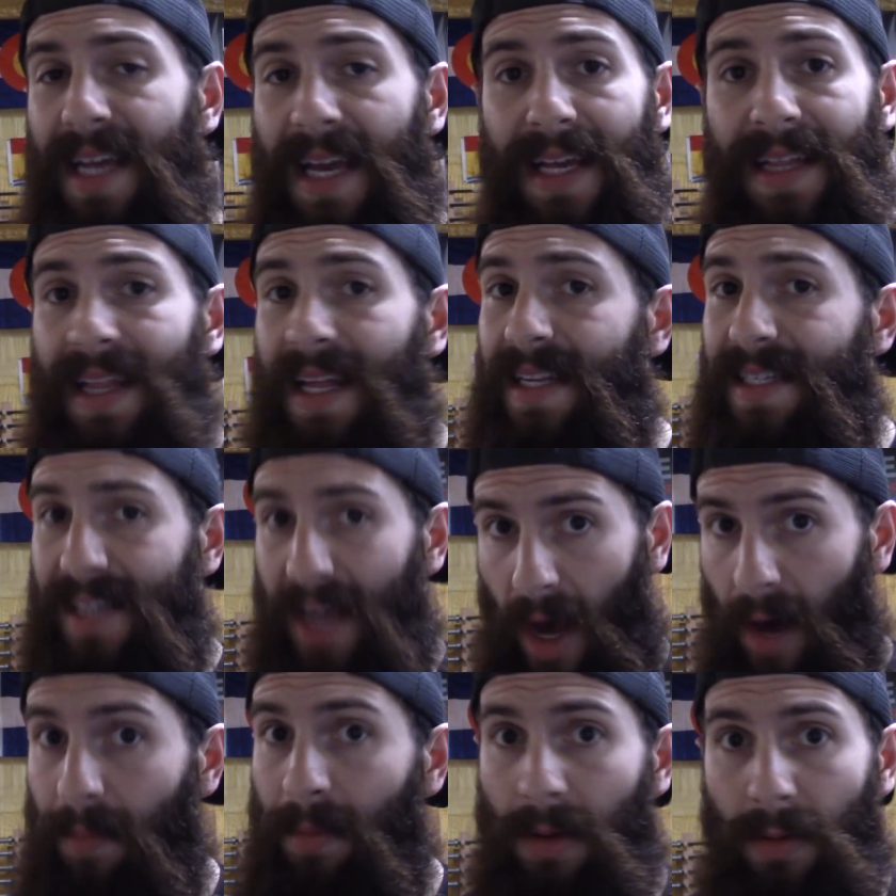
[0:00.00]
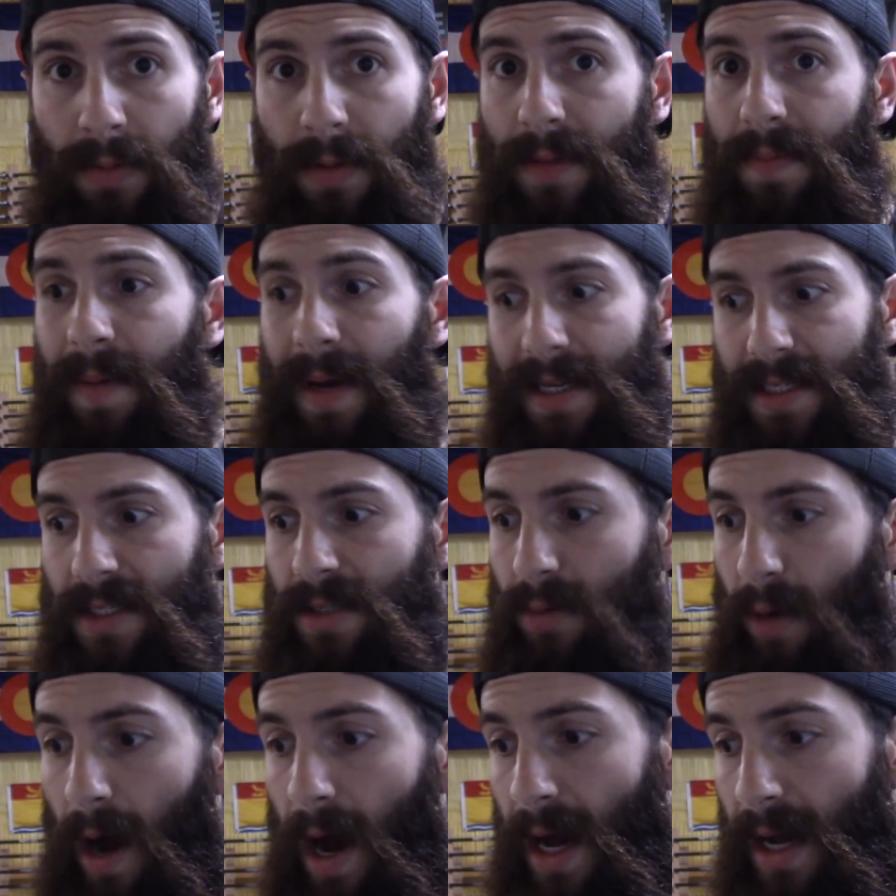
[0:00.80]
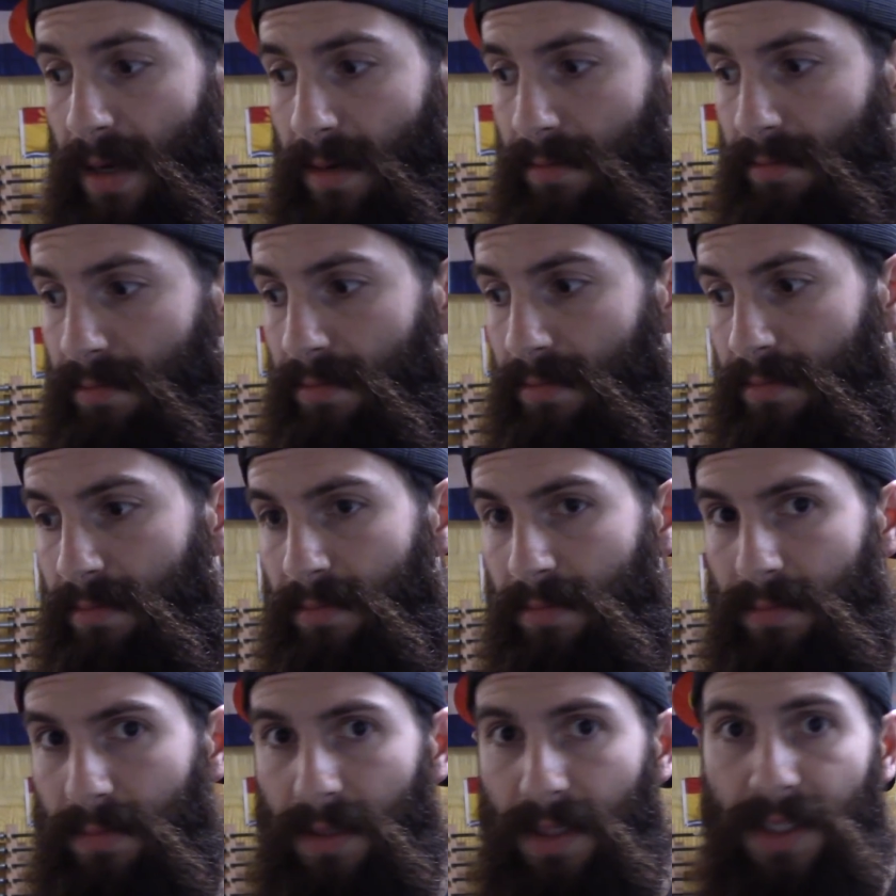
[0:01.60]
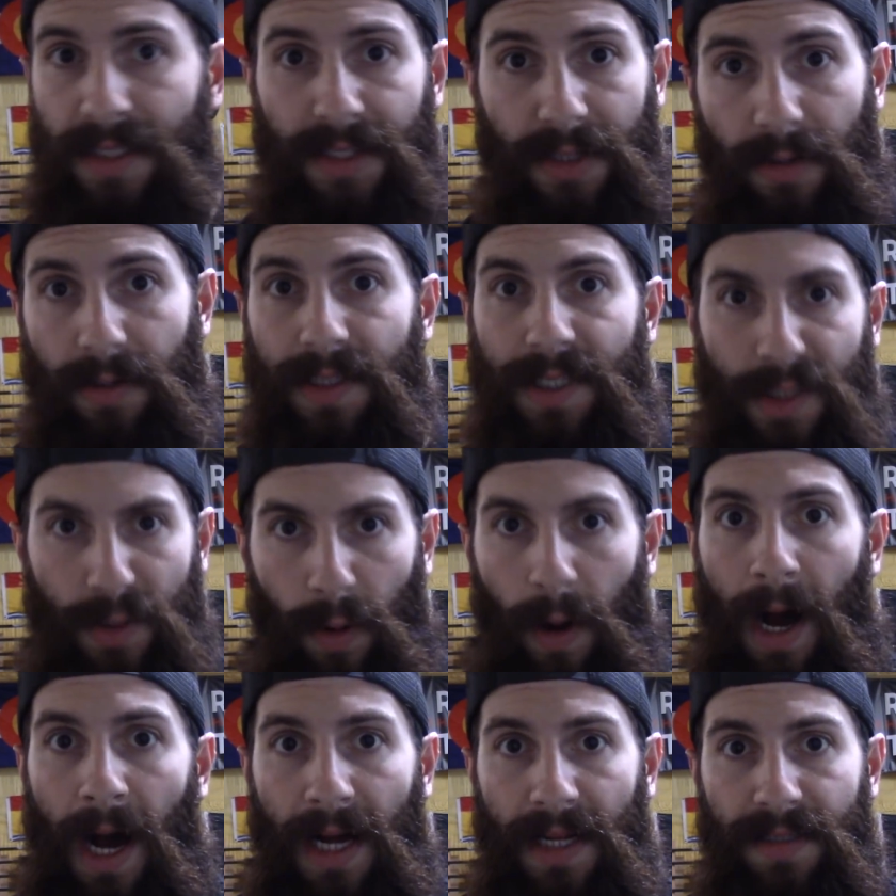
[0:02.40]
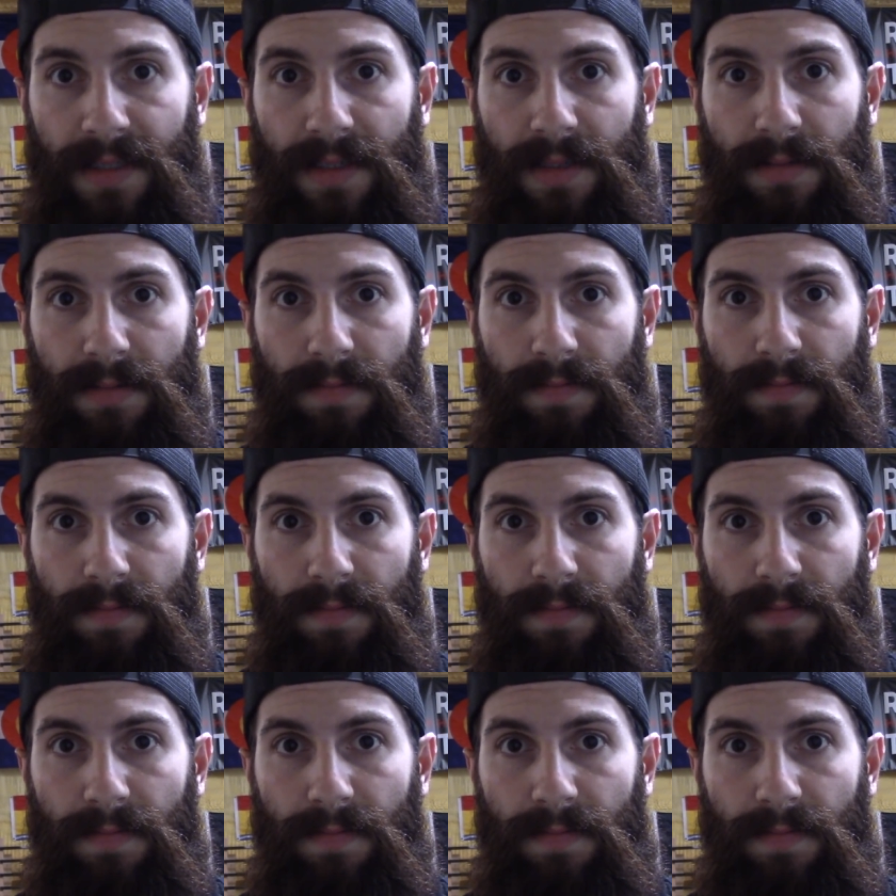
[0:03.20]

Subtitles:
thing that has helped me with my squat is doing squats.